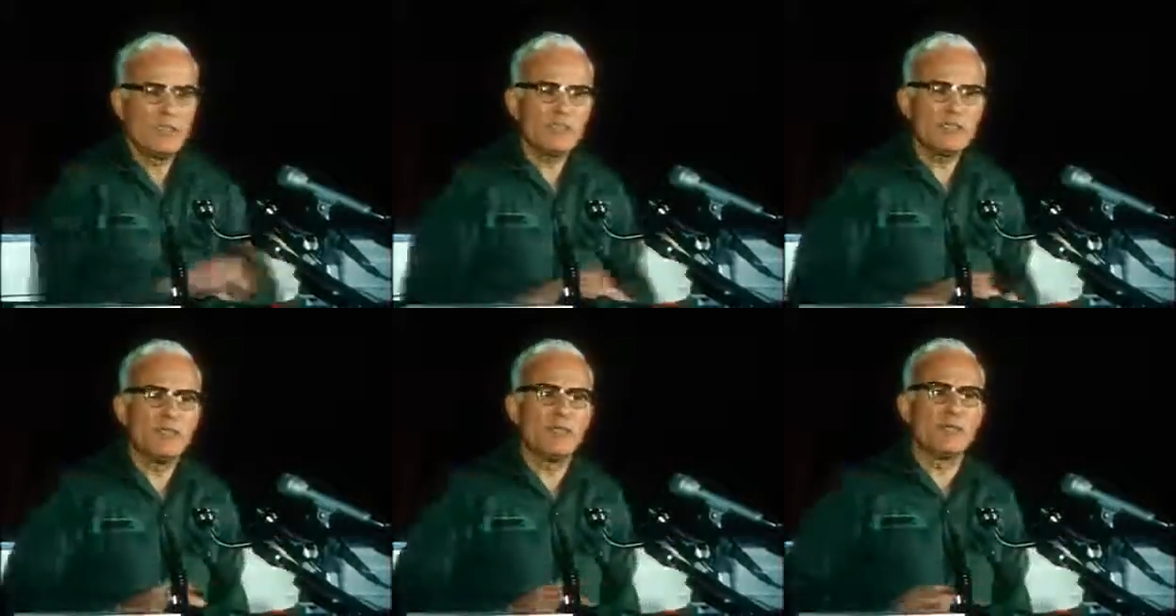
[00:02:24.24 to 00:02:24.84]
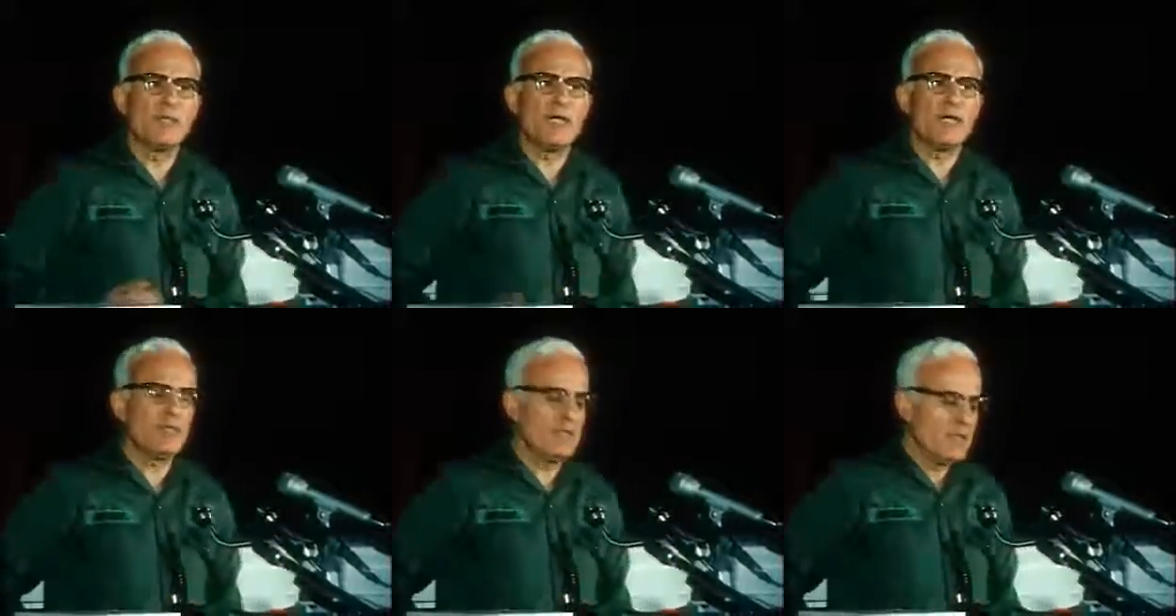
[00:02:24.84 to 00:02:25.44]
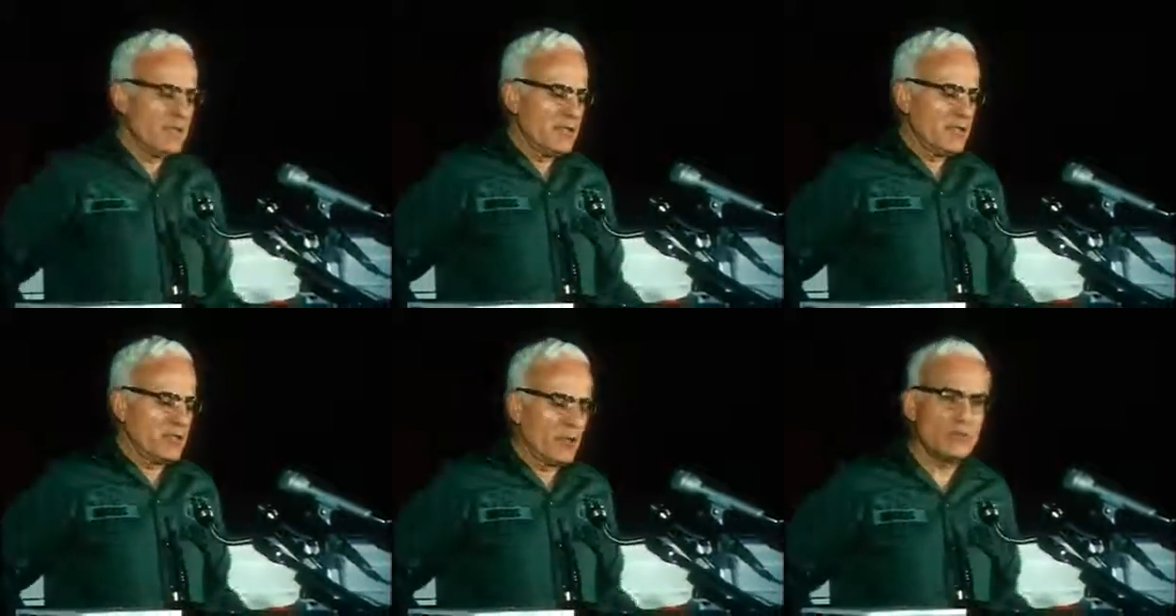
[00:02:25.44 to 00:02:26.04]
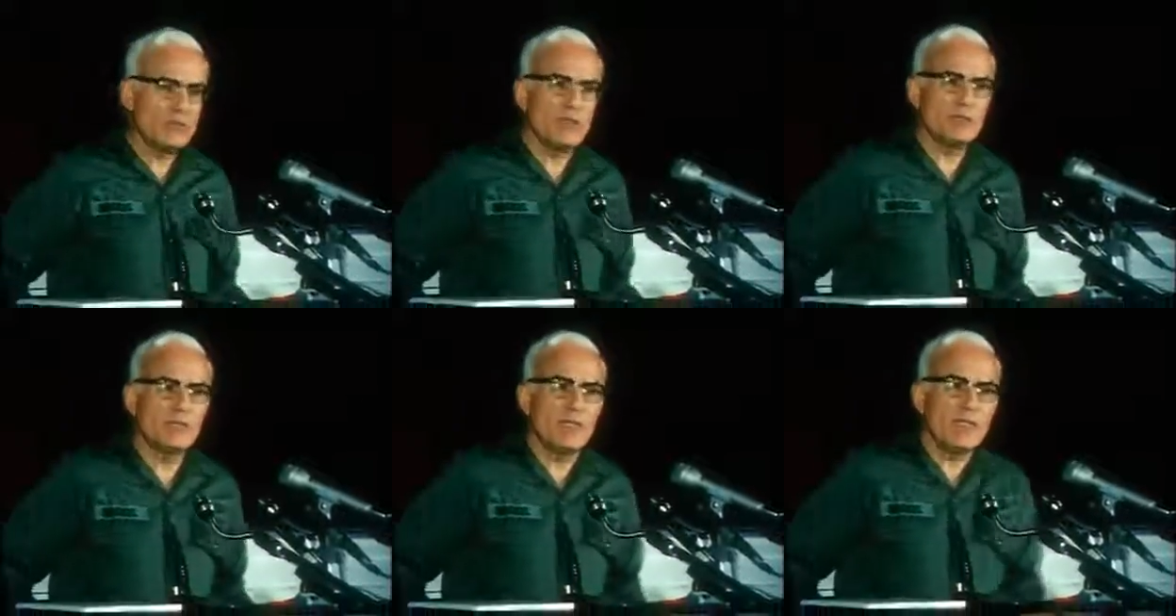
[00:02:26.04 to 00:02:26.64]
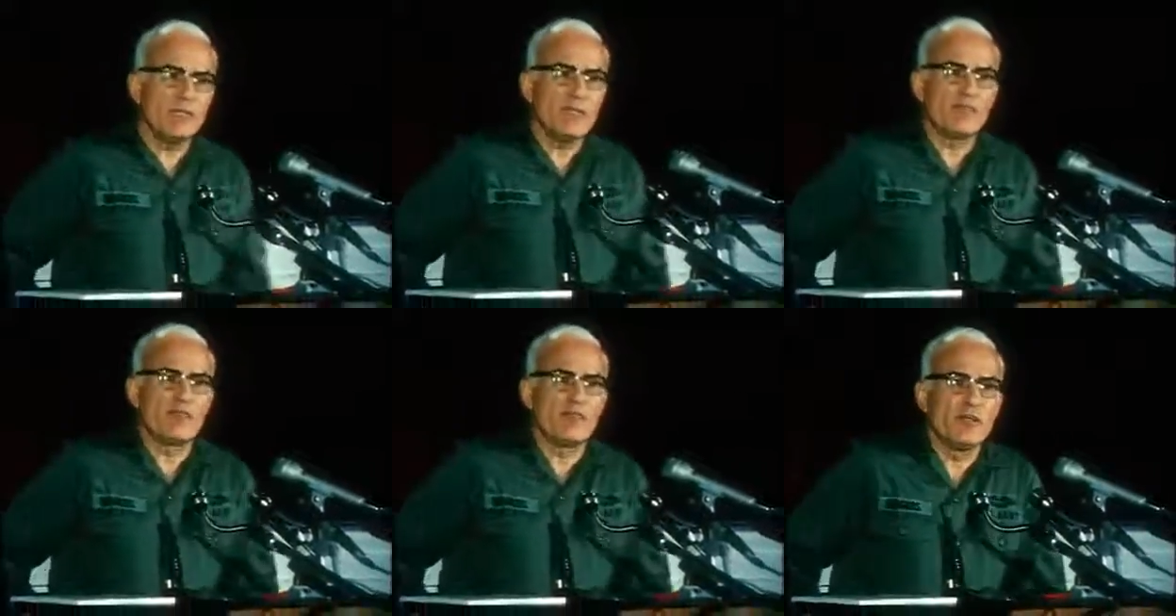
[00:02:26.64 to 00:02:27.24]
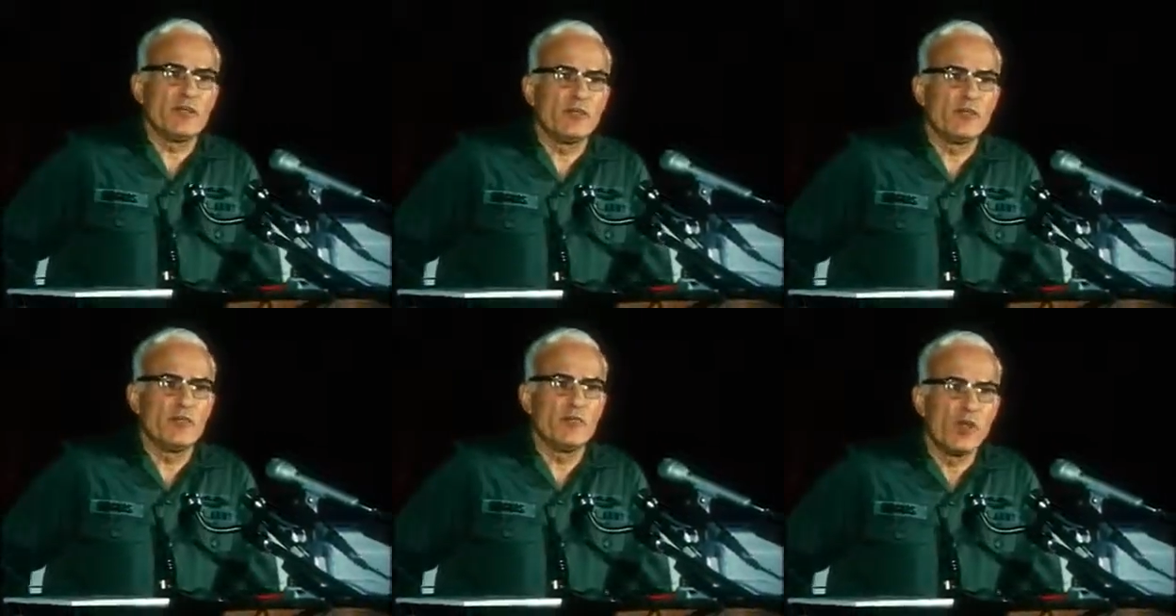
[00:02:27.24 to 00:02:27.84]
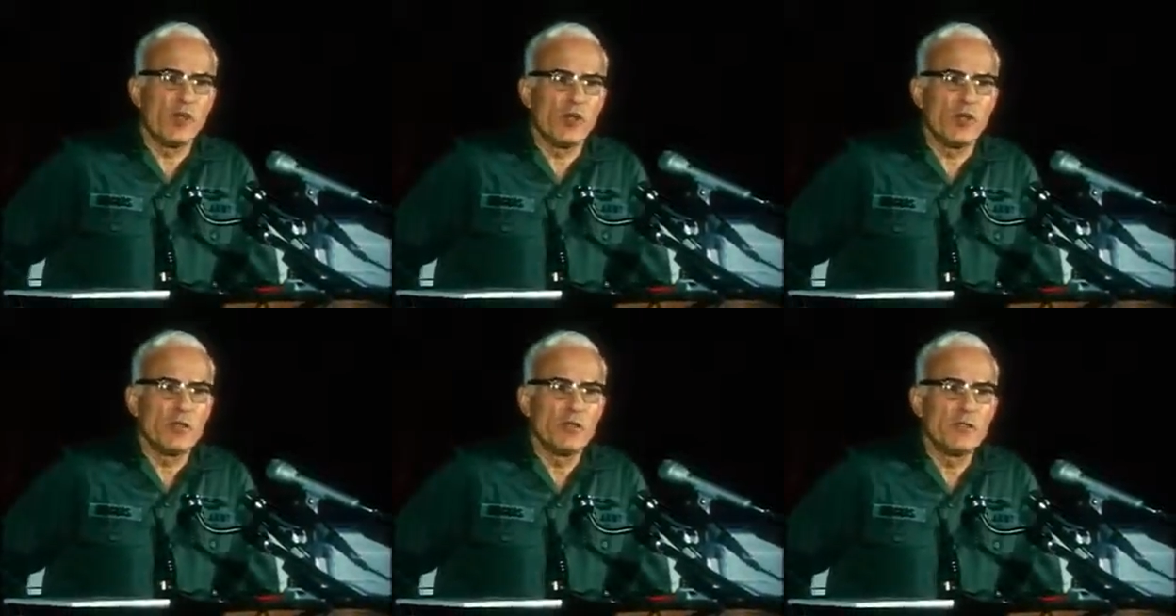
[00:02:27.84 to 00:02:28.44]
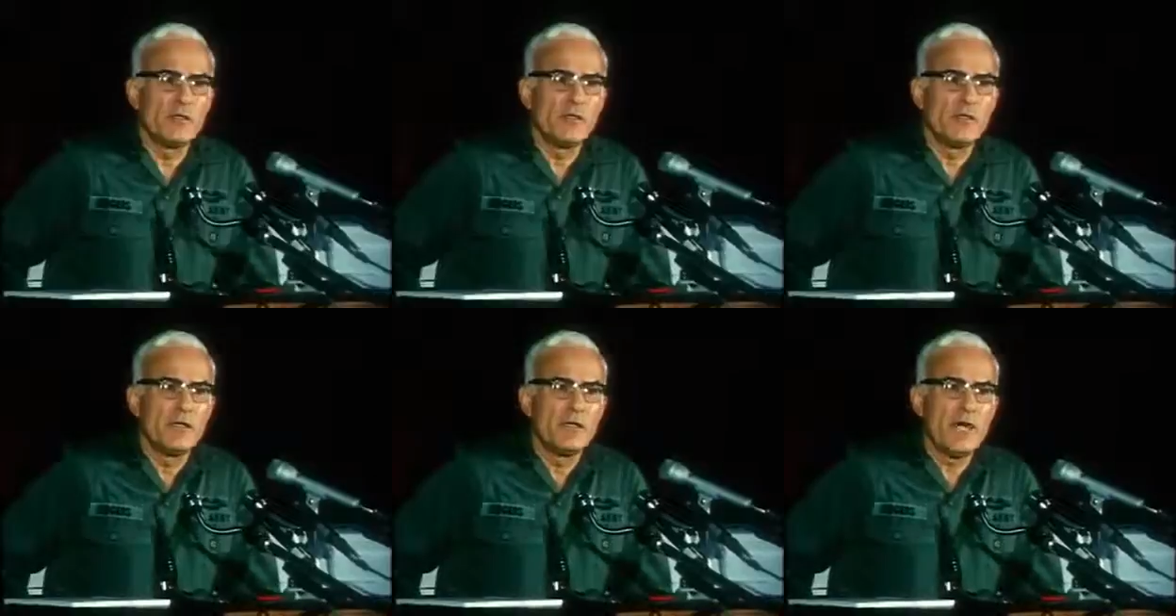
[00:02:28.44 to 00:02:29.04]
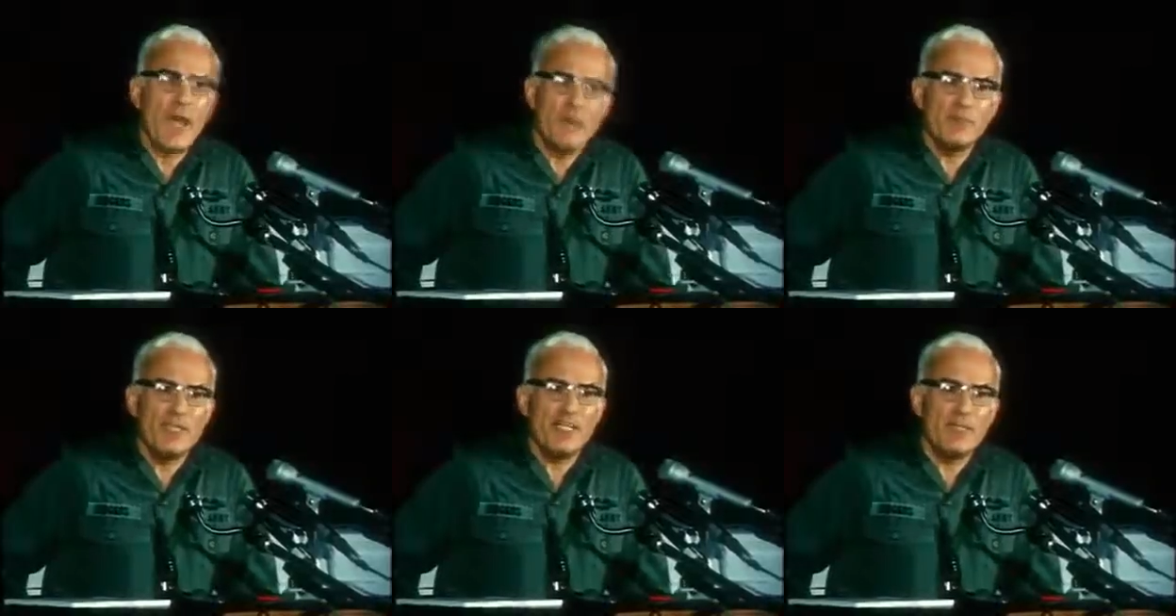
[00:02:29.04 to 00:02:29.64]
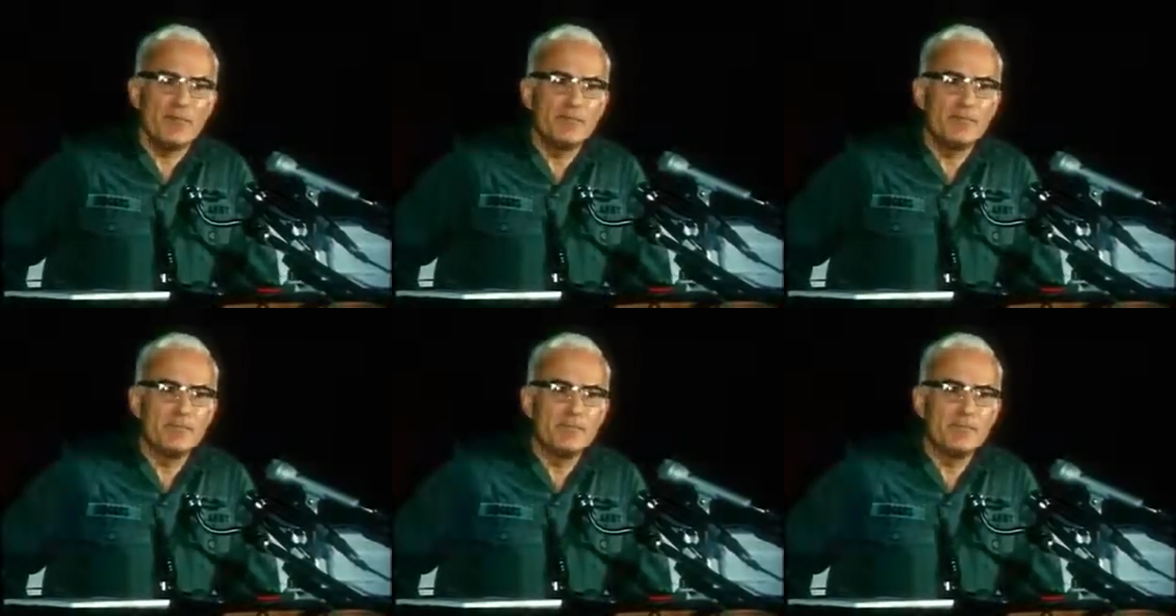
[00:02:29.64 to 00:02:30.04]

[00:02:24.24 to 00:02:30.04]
Listen, young man, don't talk to me about fear of war. I've been in them.